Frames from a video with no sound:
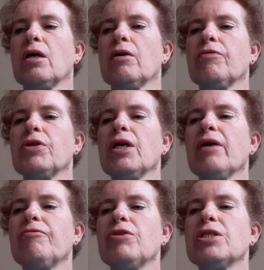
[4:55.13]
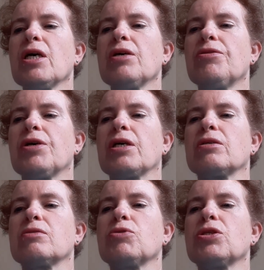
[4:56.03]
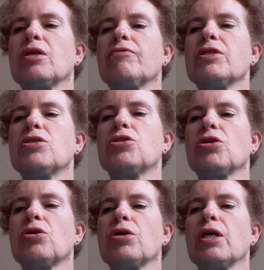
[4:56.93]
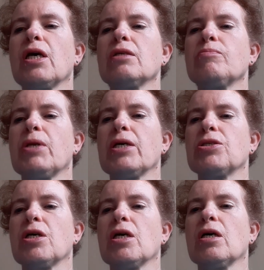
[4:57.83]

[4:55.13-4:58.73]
for the everyday things which give us joy and pleasure,